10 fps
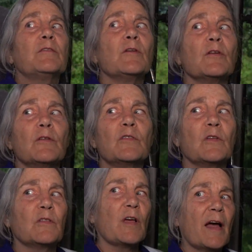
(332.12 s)
the
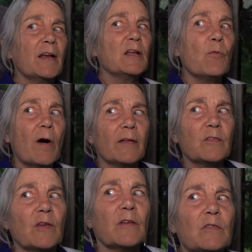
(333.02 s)
society
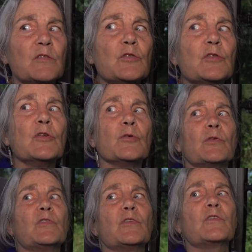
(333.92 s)
wants us to
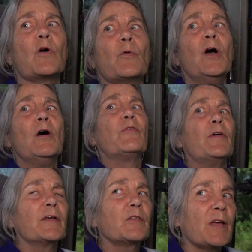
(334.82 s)
use. So, for
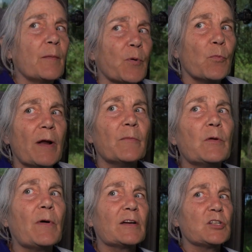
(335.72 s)
an example, when we
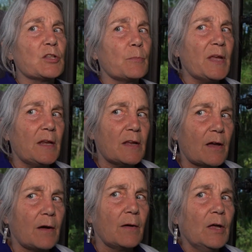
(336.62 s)
watch the
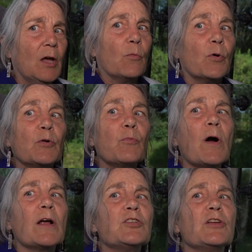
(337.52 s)
media, we're
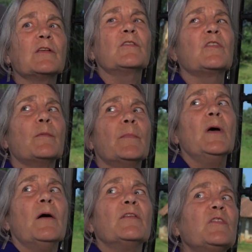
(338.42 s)
watching some
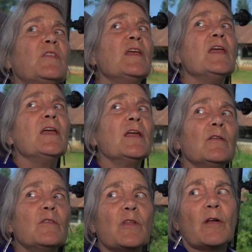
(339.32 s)

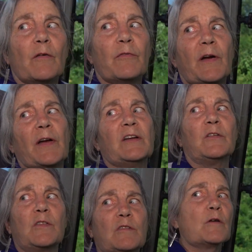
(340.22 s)
scenes that are very
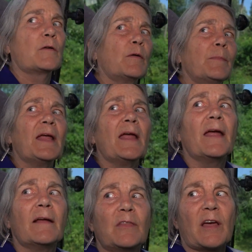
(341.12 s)

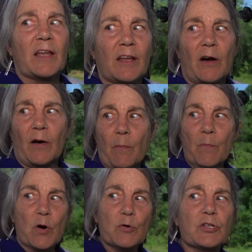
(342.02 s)
disturbing, that get our
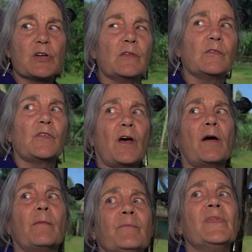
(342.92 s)
emotions
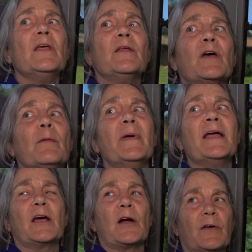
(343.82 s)
up, that
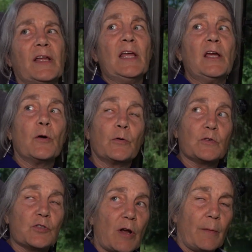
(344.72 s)
make our
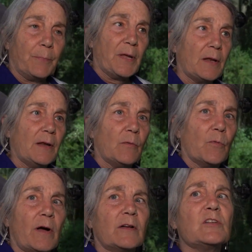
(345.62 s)
egos jump in and
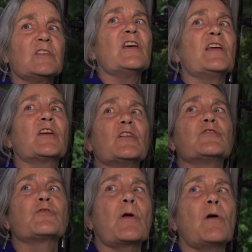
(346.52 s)
want to take
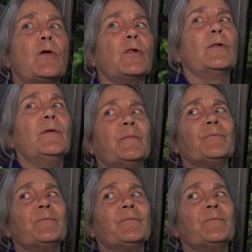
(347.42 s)
control.